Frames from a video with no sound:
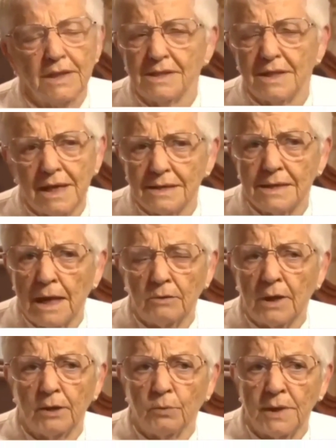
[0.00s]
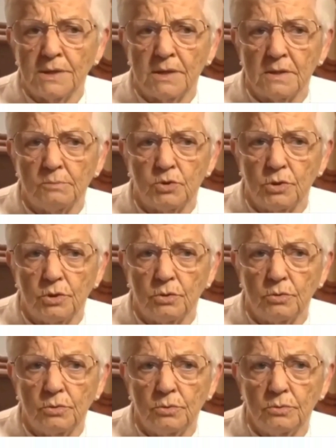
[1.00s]
Does that sound like racism to
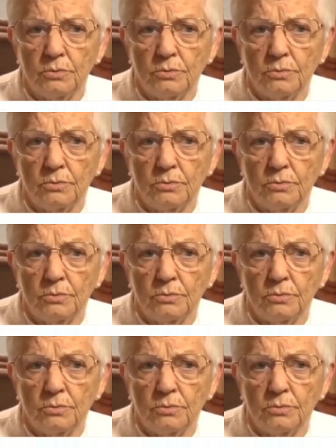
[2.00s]
you?